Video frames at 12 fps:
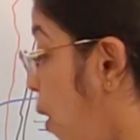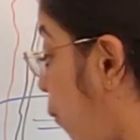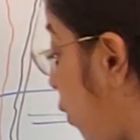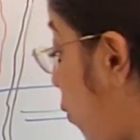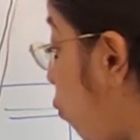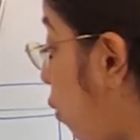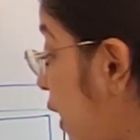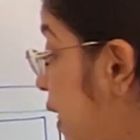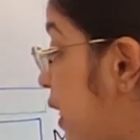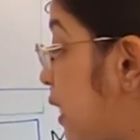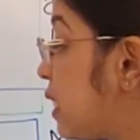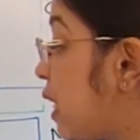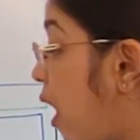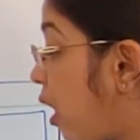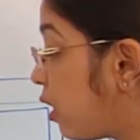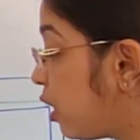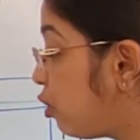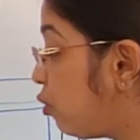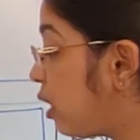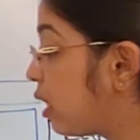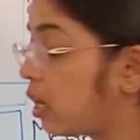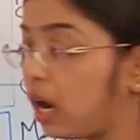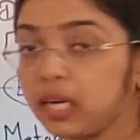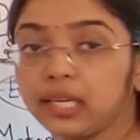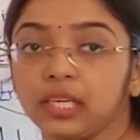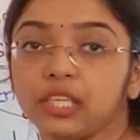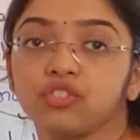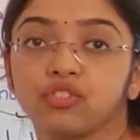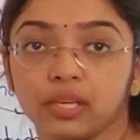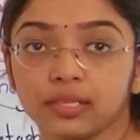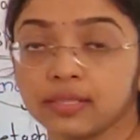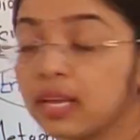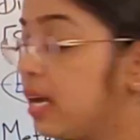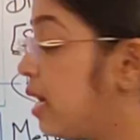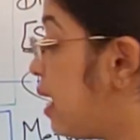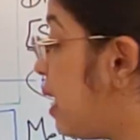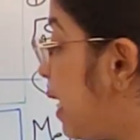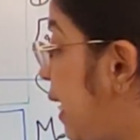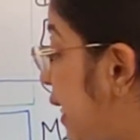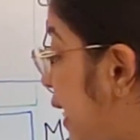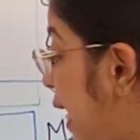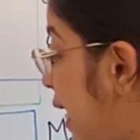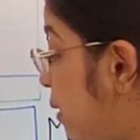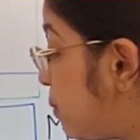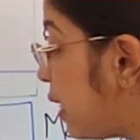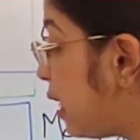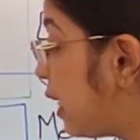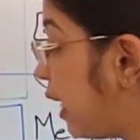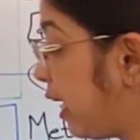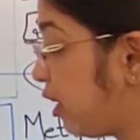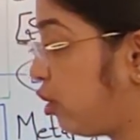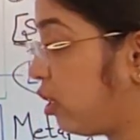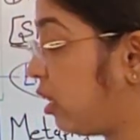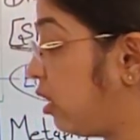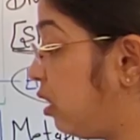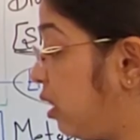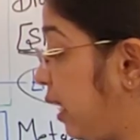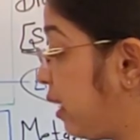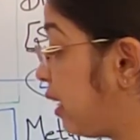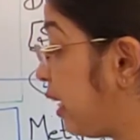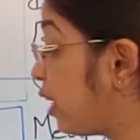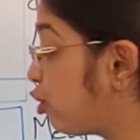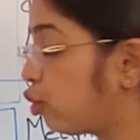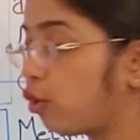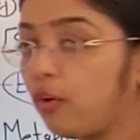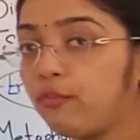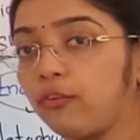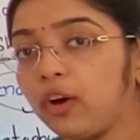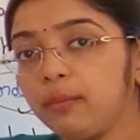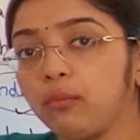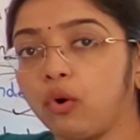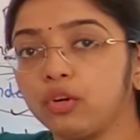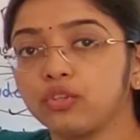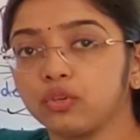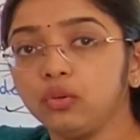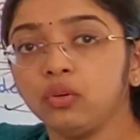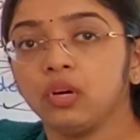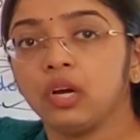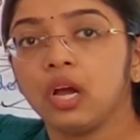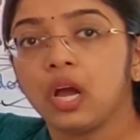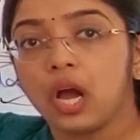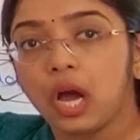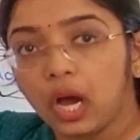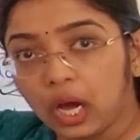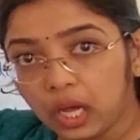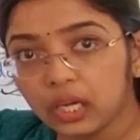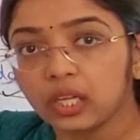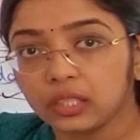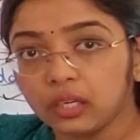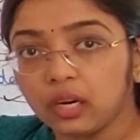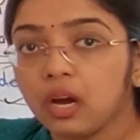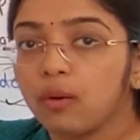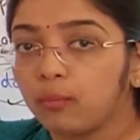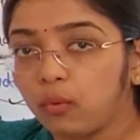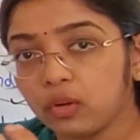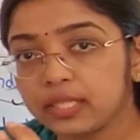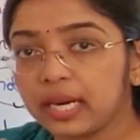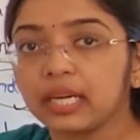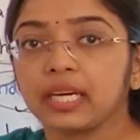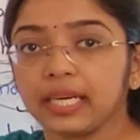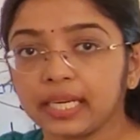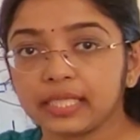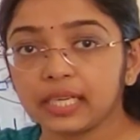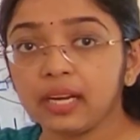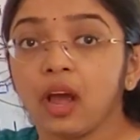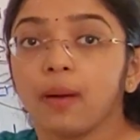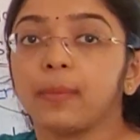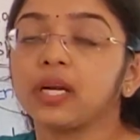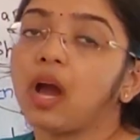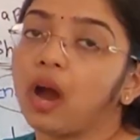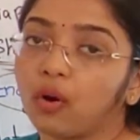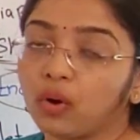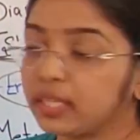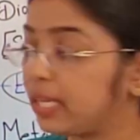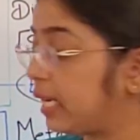But what does articular cartilage does? It helps in like connection of one bone to another. Bones are connected, but how are they